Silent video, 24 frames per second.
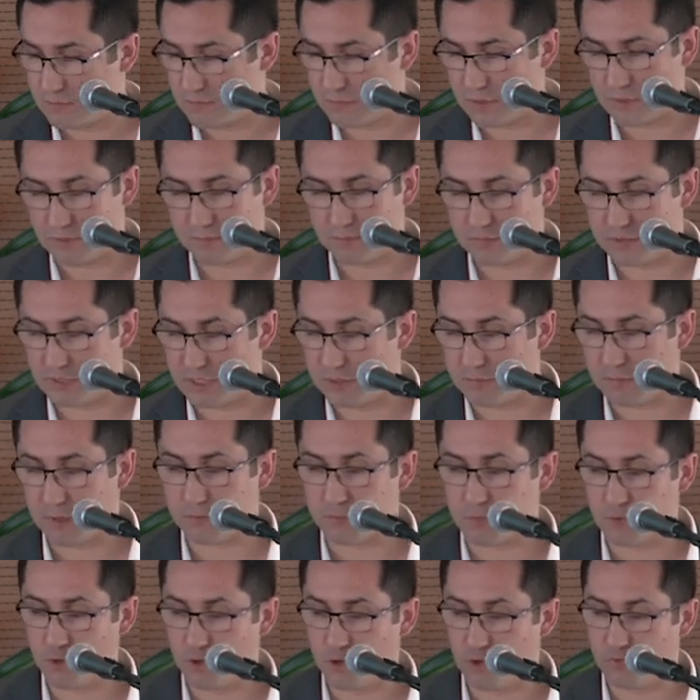the same
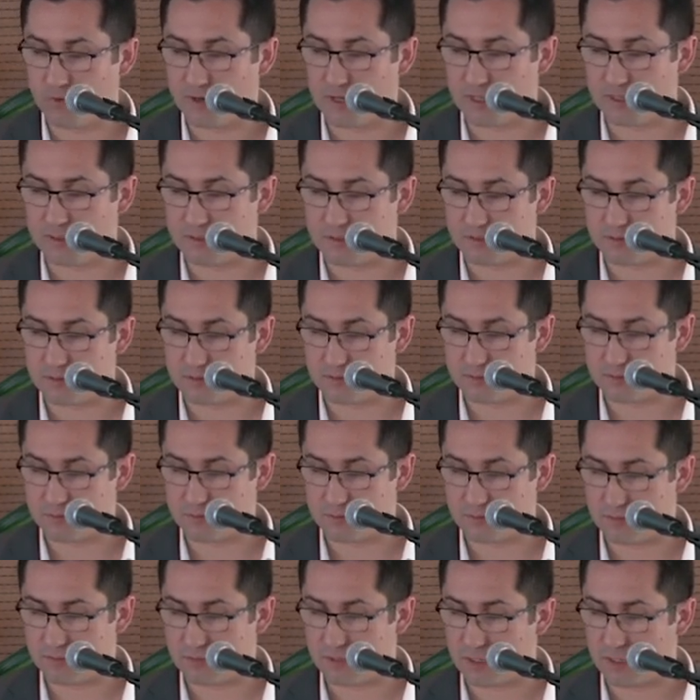approvals,
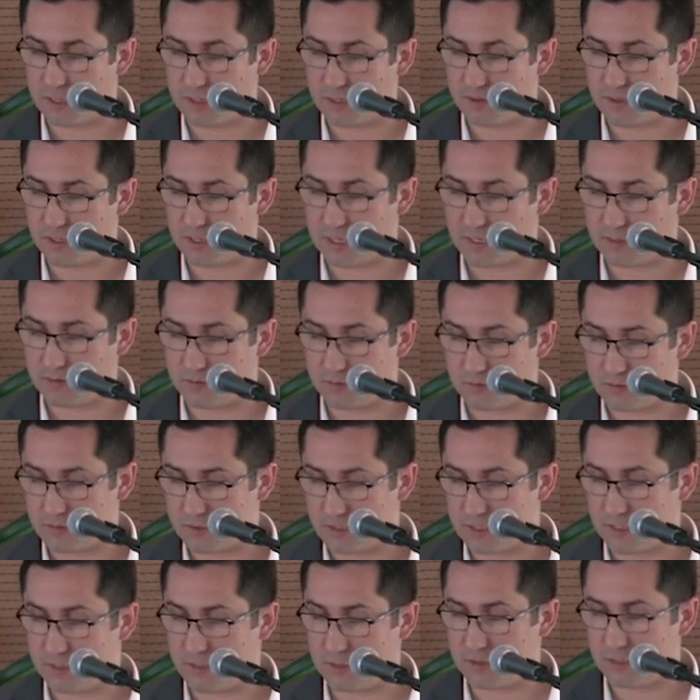and then
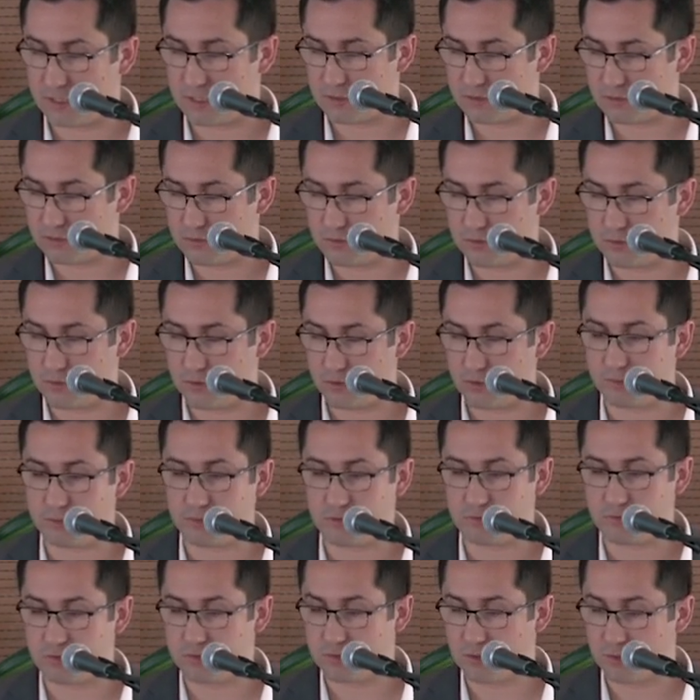sending this to
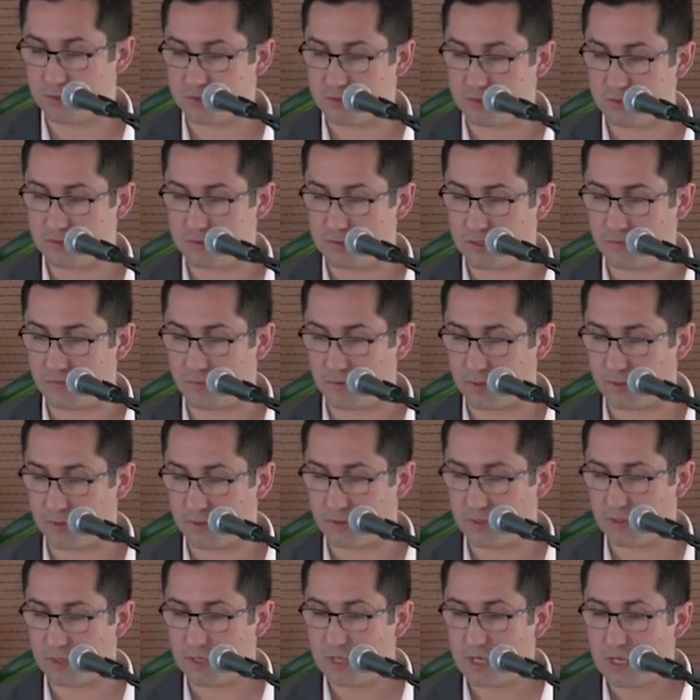human resources and
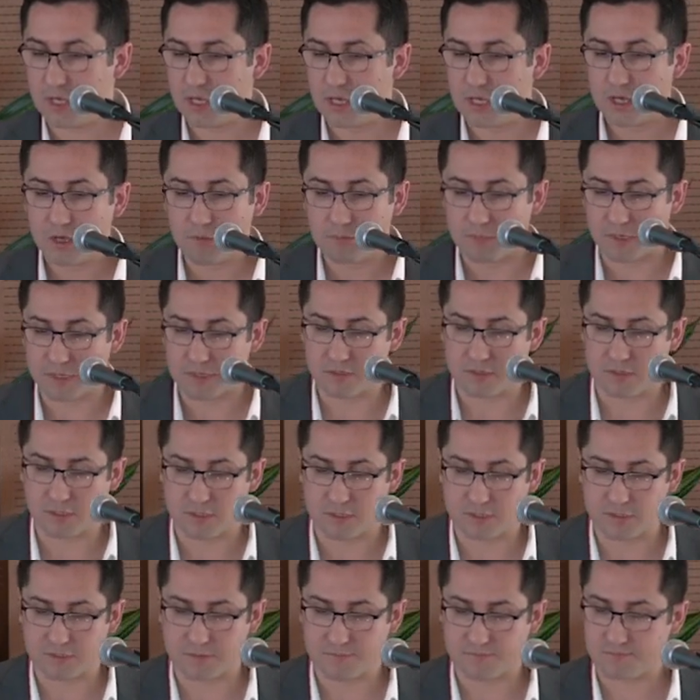everything. But
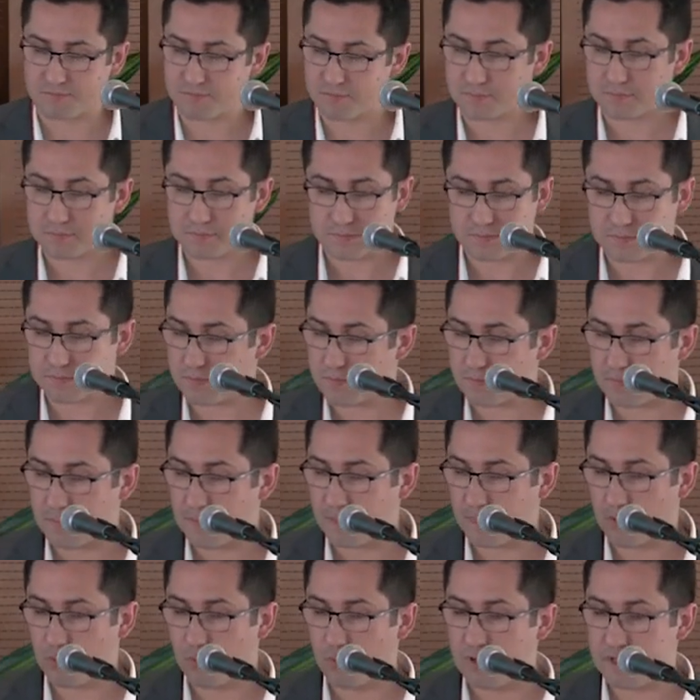this
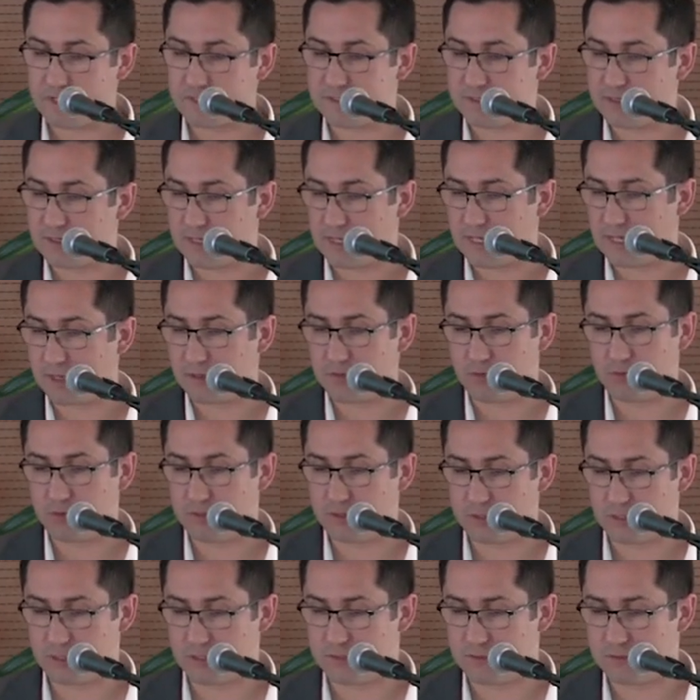was like
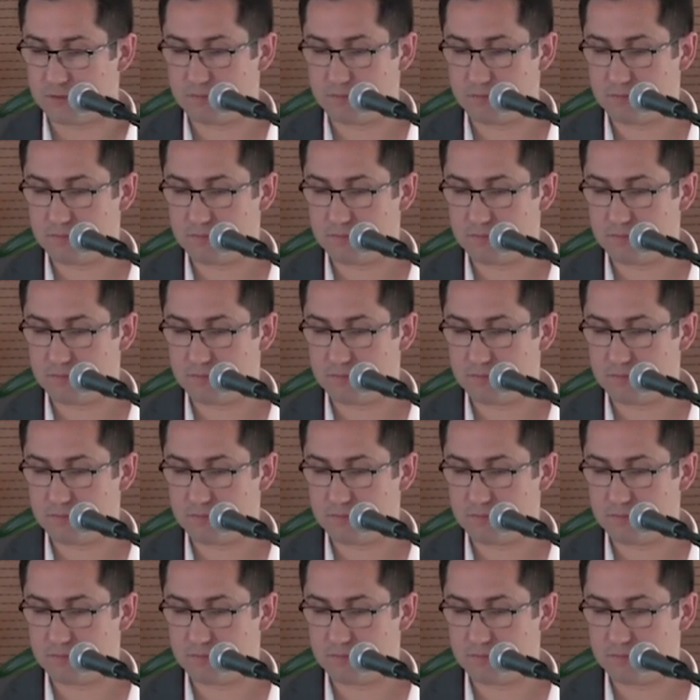doing this,